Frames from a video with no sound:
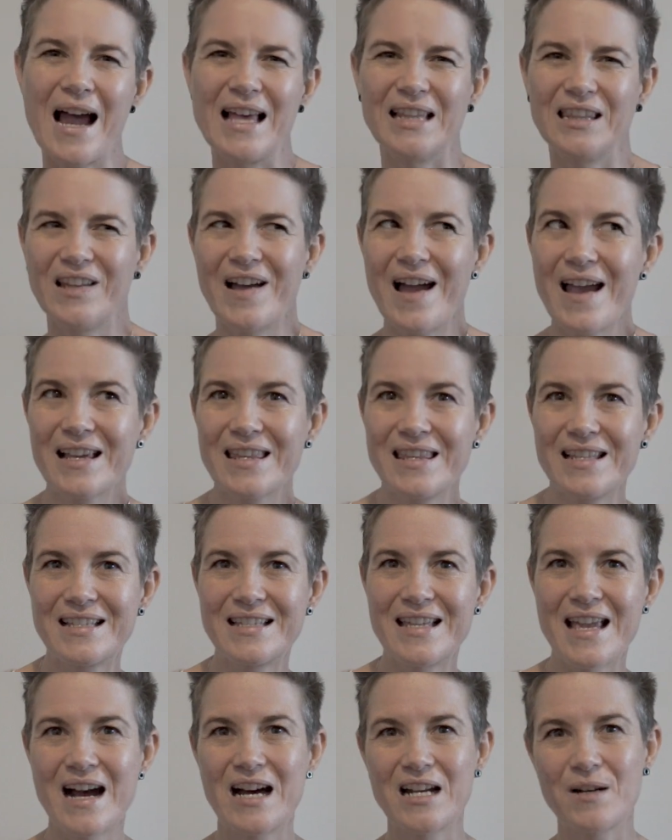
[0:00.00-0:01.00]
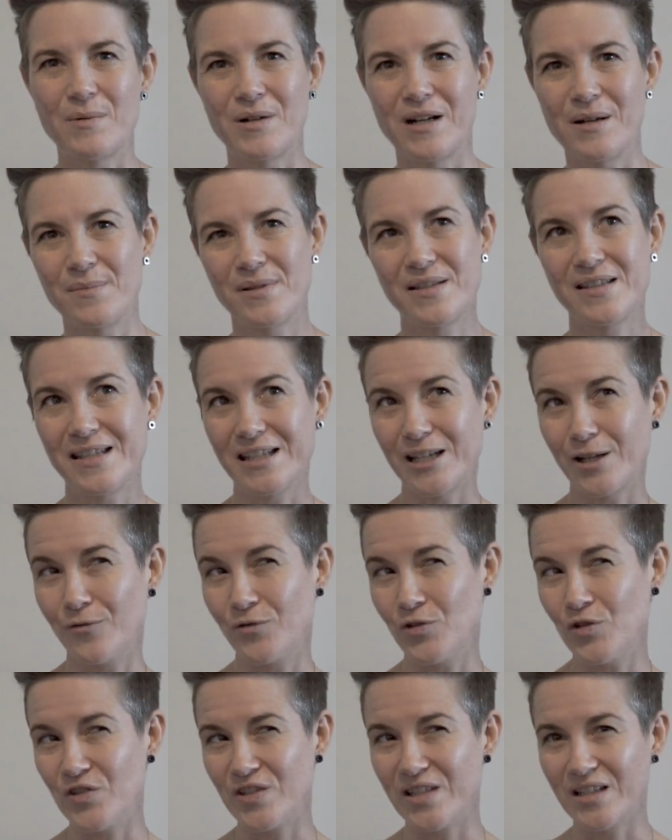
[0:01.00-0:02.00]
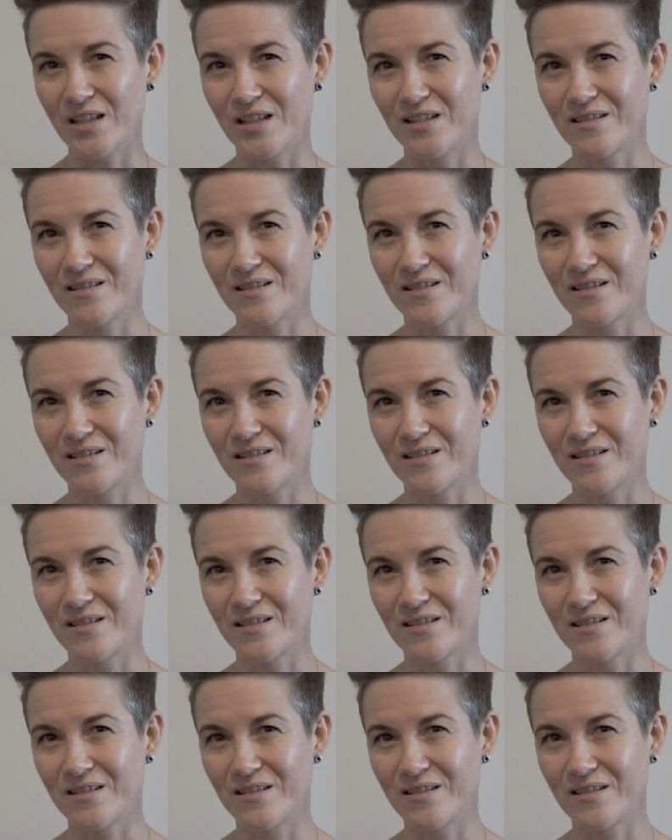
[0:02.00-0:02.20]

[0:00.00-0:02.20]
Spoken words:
I like the sound, but I'm sick of using